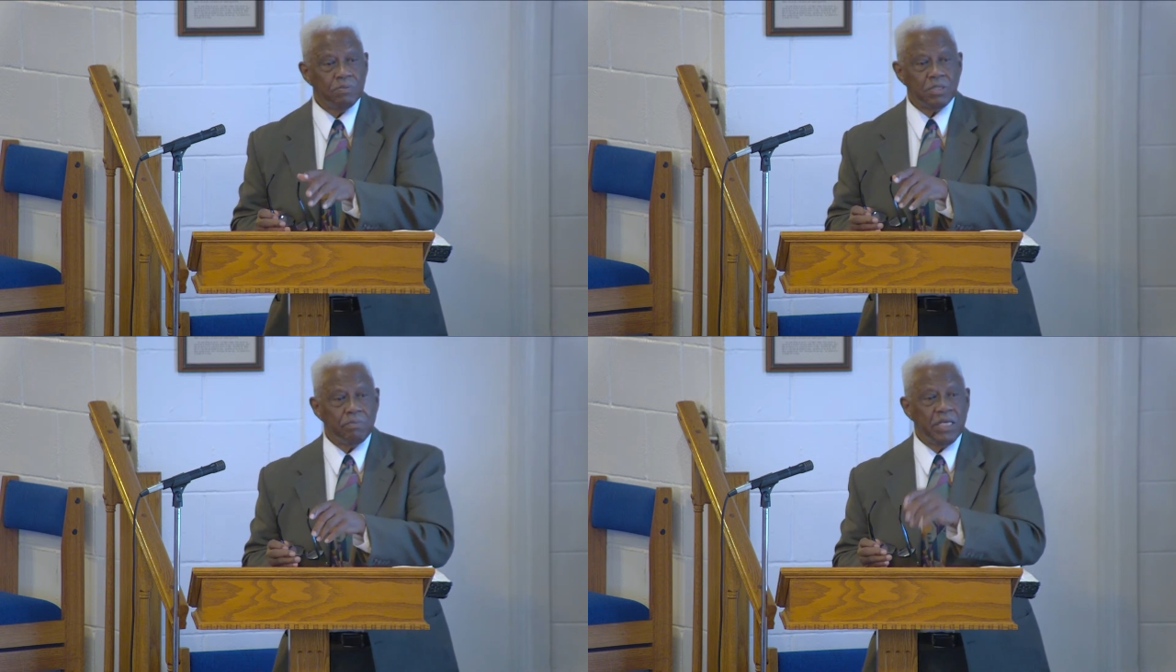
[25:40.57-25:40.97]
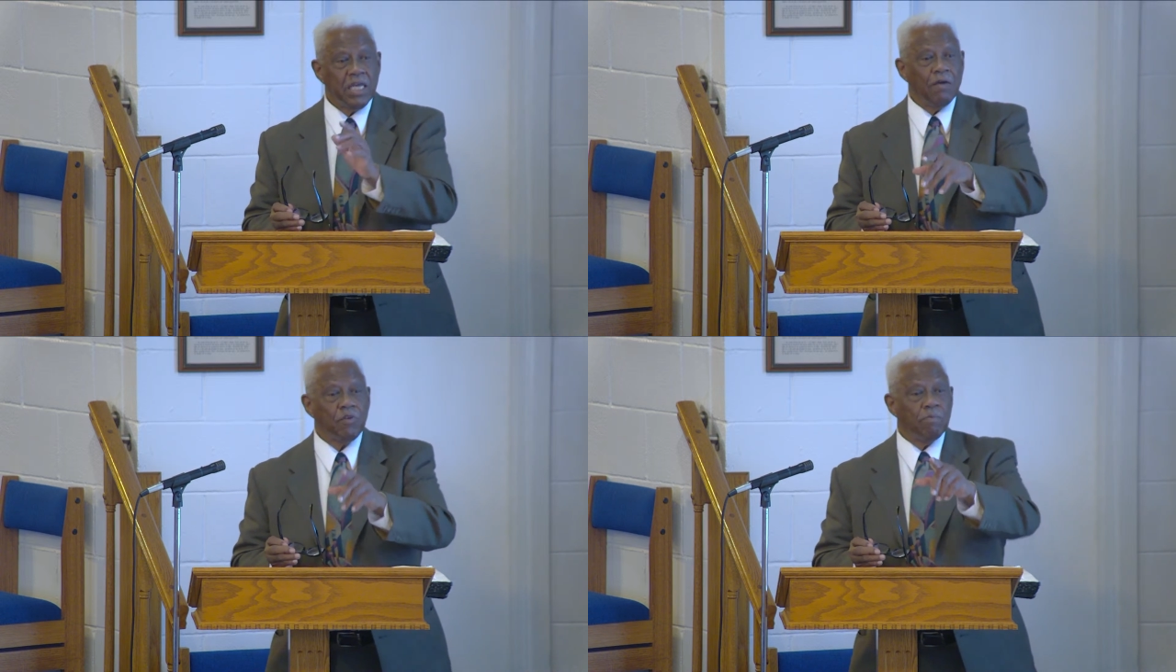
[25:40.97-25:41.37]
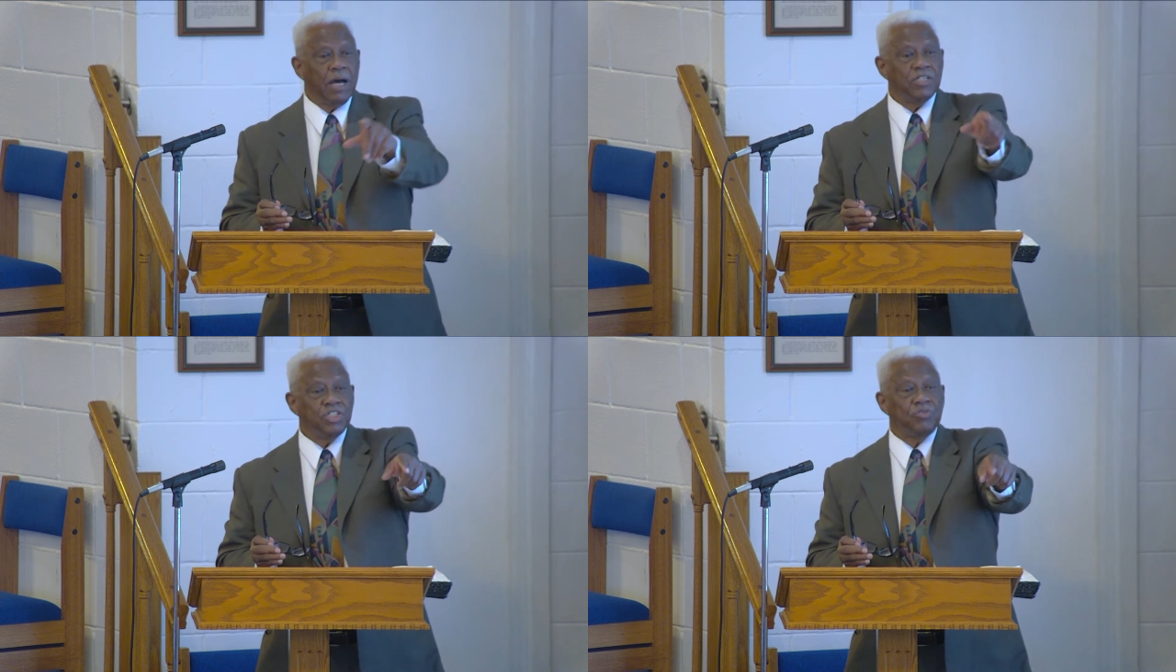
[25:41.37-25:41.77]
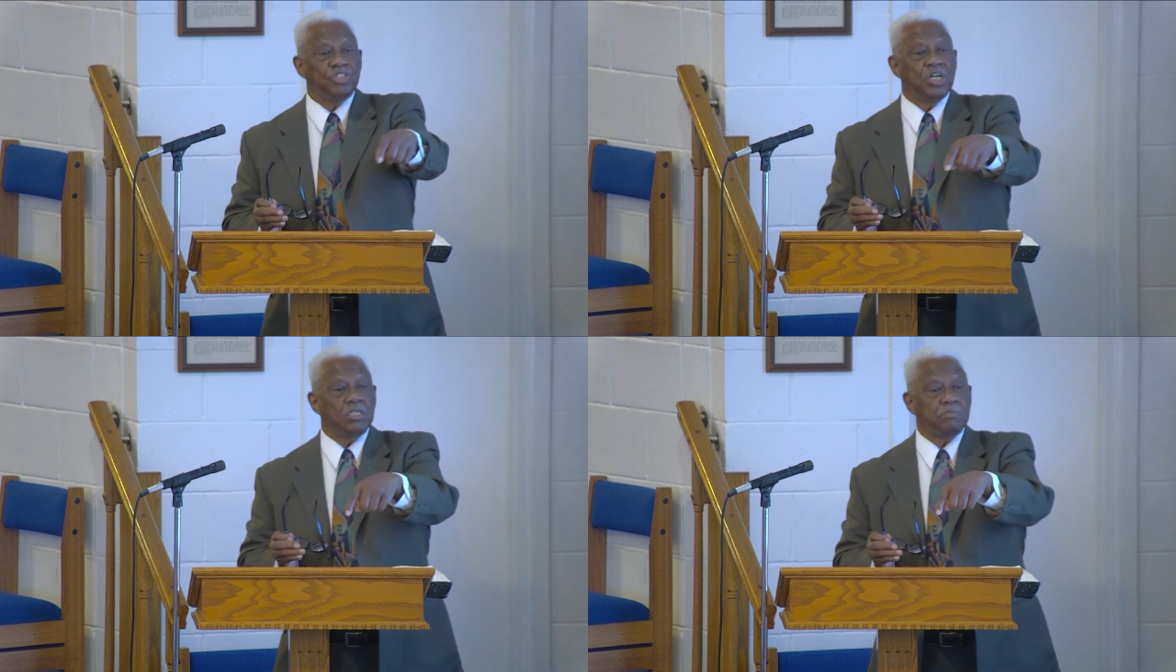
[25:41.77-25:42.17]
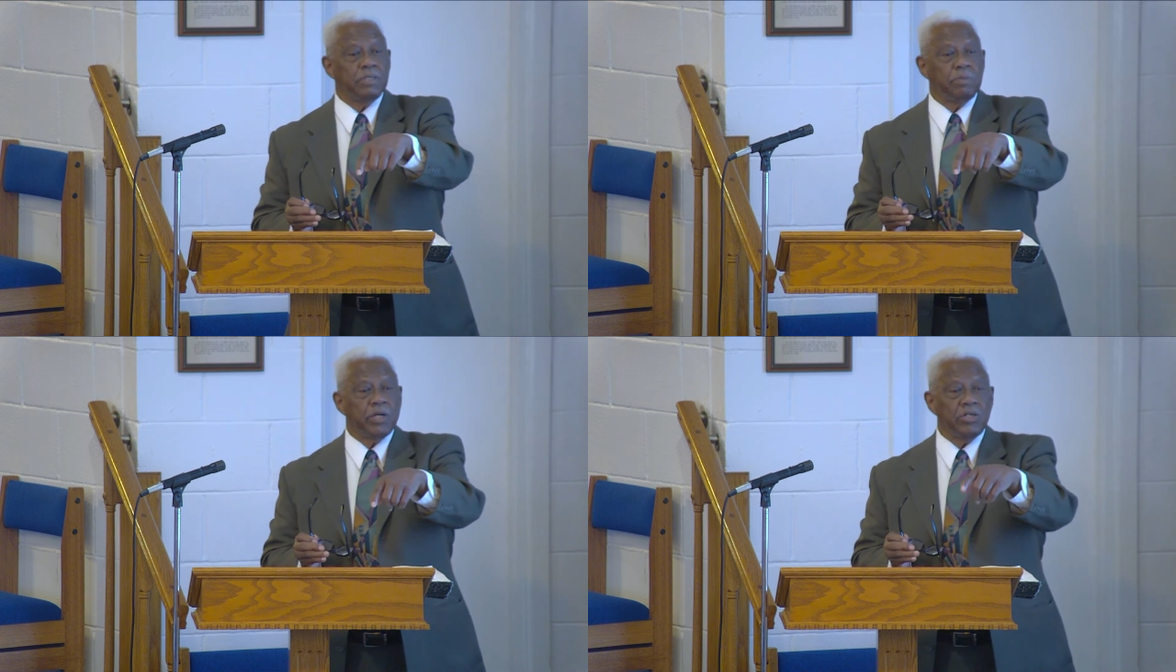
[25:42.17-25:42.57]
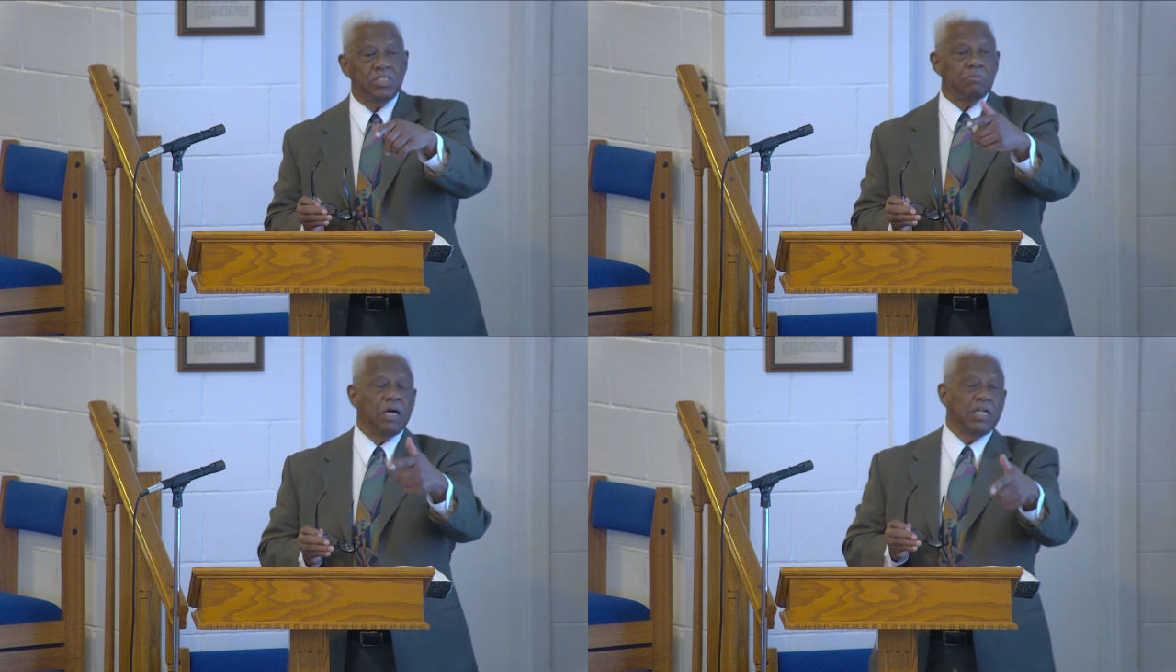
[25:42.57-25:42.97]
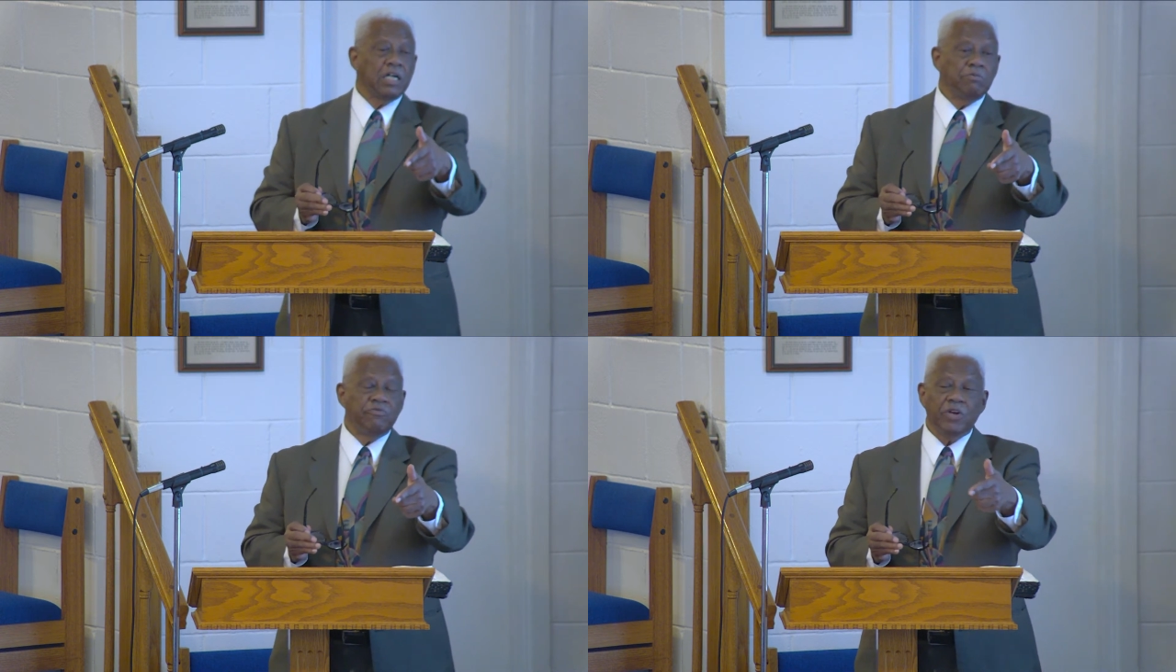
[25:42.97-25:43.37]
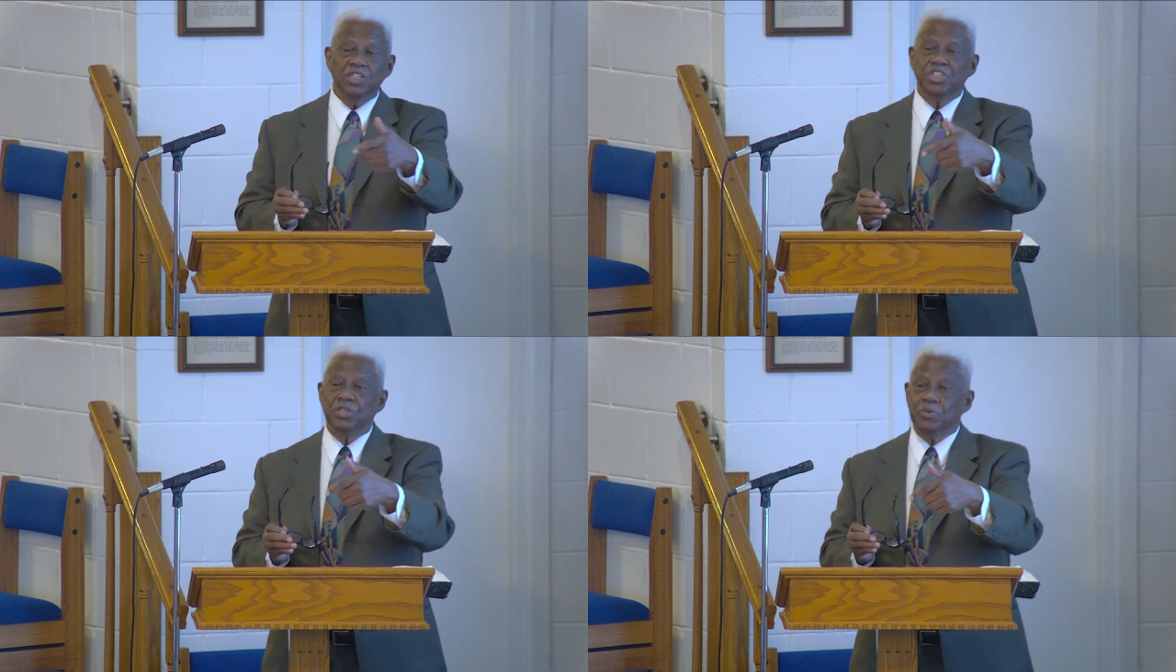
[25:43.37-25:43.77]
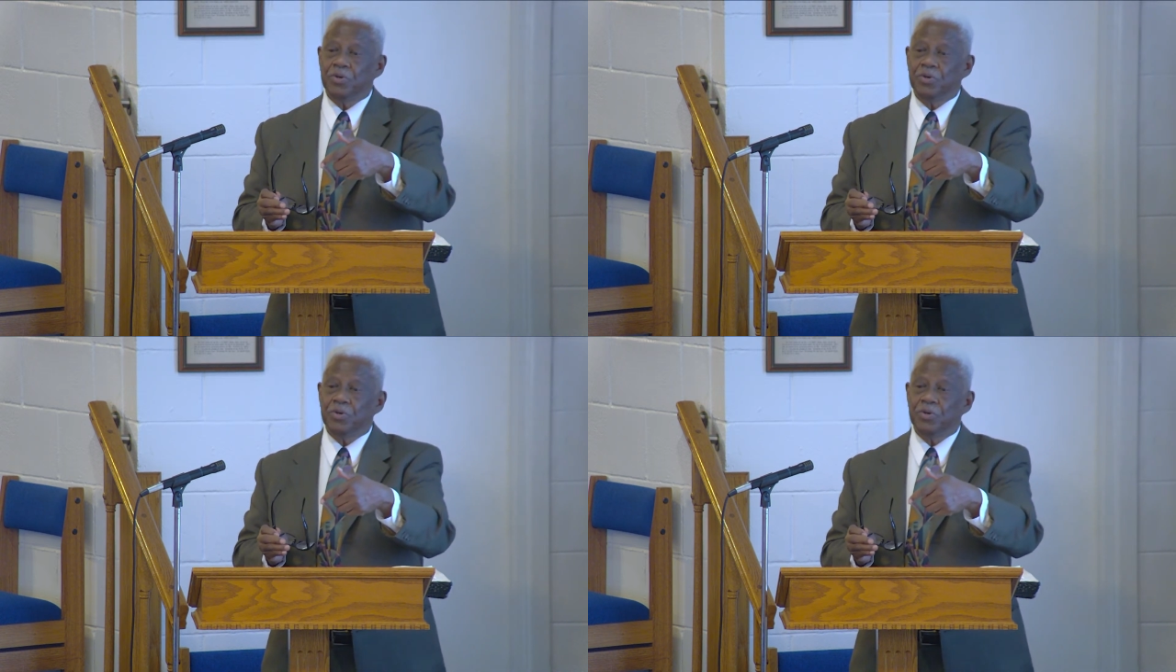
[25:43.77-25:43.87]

So be careful about your judgment, because it might confront you